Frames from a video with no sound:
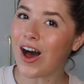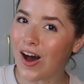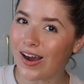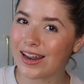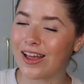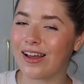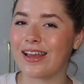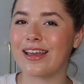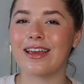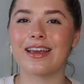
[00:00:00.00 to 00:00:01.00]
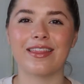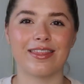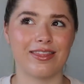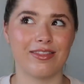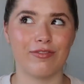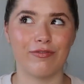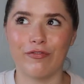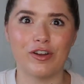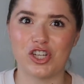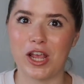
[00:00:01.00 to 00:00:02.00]
I like
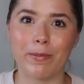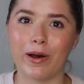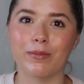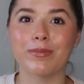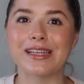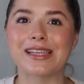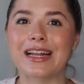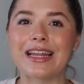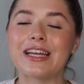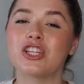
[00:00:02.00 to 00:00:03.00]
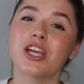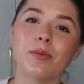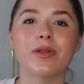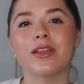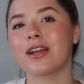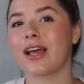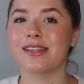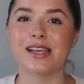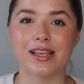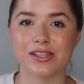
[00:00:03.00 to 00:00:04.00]
for cheaper, basically. Cheaper than
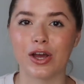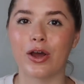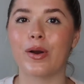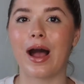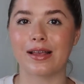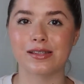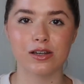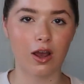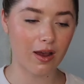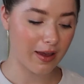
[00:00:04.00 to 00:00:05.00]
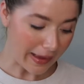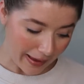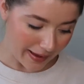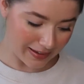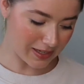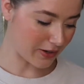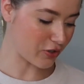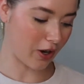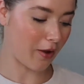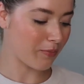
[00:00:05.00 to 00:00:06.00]
like Tesco, Asda,
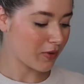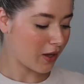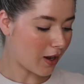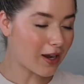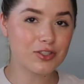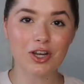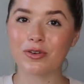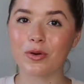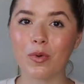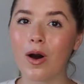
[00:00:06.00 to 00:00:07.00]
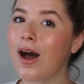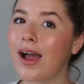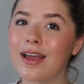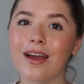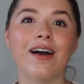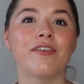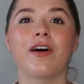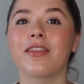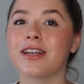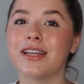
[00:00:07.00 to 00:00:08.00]
etc. I don't know why I
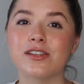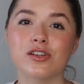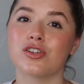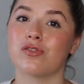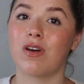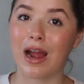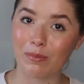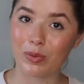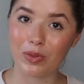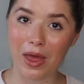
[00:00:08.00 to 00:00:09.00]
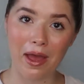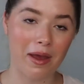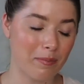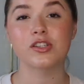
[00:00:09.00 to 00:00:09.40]
felt the need to just ramble there.